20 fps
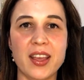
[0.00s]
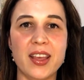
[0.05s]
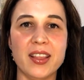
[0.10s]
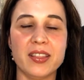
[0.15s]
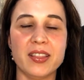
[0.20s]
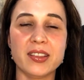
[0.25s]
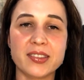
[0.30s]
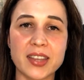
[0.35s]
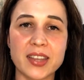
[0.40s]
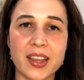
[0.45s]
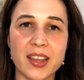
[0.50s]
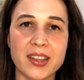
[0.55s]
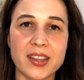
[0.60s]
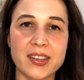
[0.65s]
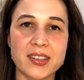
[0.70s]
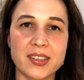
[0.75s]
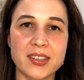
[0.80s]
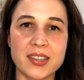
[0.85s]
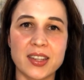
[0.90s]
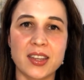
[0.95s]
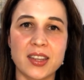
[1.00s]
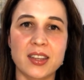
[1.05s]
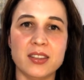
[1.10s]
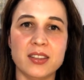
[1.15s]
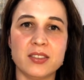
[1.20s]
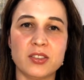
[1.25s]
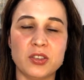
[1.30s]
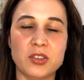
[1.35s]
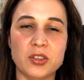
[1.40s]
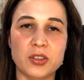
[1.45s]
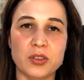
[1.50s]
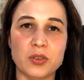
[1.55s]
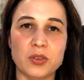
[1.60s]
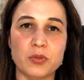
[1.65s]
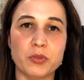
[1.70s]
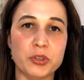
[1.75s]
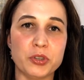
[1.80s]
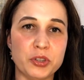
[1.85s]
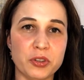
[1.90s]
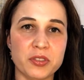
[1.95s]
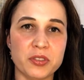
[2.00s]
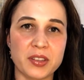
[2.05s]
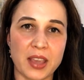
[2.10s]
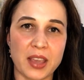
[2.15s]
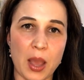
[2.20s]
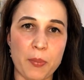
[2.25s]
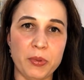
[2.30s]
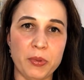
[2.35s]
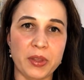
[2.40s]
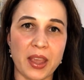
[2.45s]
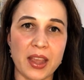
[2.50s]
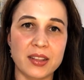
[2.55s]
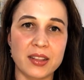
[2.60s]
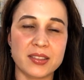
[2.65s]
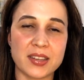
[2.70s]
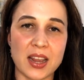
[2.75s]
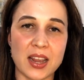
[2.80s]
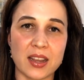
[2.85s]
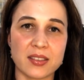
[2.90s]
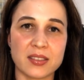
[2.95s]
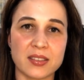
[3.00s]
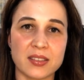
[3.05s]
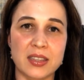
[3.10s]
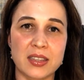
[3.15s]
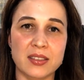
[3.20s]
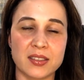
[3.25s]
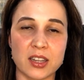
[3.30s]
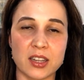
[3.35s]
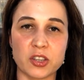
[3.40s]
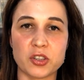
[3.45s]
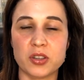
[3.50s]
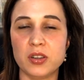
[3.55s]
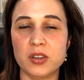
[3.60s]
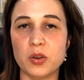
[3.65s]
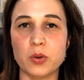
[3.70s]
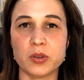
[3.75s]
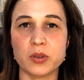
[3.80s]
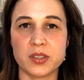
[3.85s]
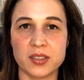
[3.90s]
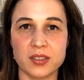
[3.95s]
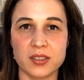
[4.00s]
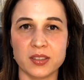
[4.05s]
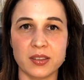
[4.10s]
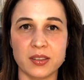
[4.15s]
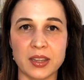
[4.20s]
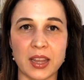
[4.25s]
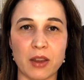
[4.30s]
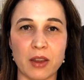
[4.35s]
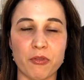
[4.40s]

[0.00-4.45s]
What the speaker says: The second is to reduce the capital gains tax concession, or to get